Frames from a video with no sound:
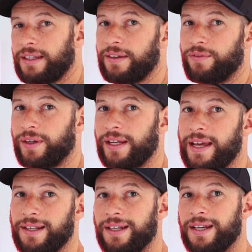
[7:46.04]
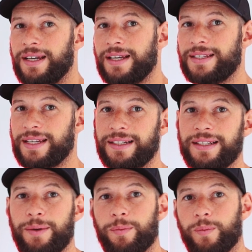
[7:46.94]
the Infraredi had is
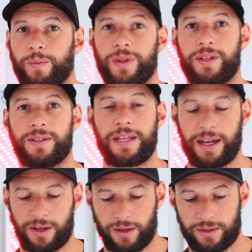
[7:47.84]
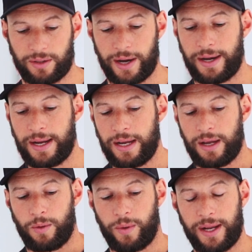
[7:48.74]
eaten up with your stand cost, right?
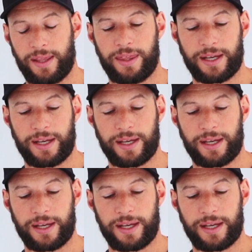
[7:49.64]
One other